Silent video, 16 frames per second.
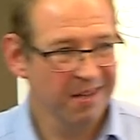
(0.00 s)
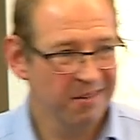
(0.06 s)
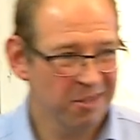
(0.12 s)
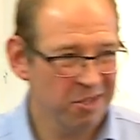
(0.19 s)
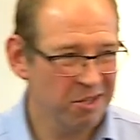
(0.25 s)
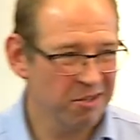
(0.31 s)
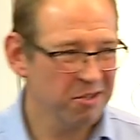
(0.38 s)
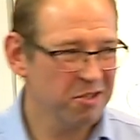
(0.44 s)
the
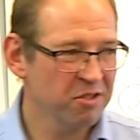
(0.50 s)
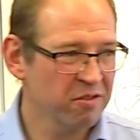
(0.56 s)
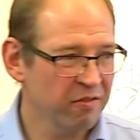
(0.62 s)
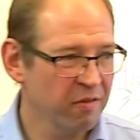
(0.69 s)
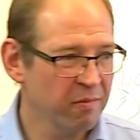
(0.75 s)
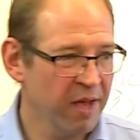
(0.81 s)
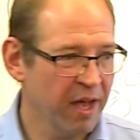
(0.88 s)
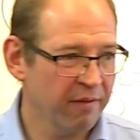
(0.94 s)
chances of
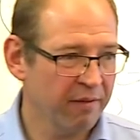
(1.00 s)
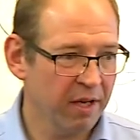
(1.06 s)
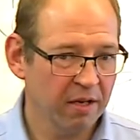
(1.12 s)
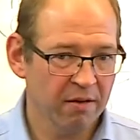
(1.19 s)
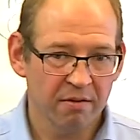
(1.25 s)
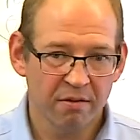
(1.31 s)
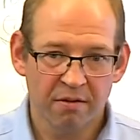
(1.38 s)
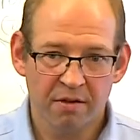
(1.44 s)
them
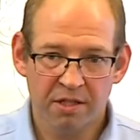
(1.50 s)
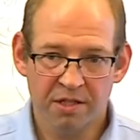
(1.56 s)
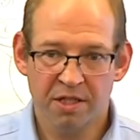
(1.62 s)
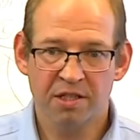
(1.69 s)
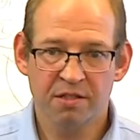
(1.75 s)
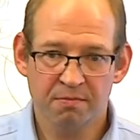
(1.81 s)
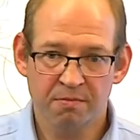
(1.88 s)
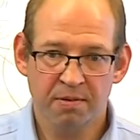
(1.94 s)
having a
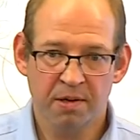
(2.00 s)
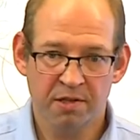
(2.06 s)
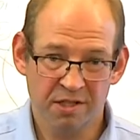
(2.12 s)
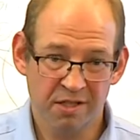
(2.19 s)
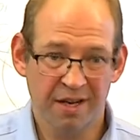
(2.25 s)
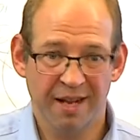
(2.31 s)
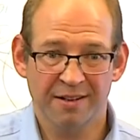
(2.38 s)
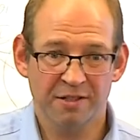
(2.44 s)
decent
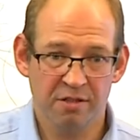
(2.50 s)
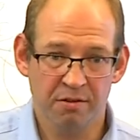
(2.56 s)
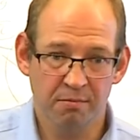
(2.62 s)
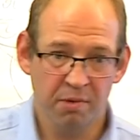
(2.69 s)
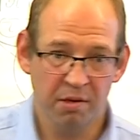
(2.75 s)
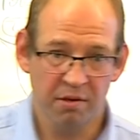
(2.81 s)
personal accident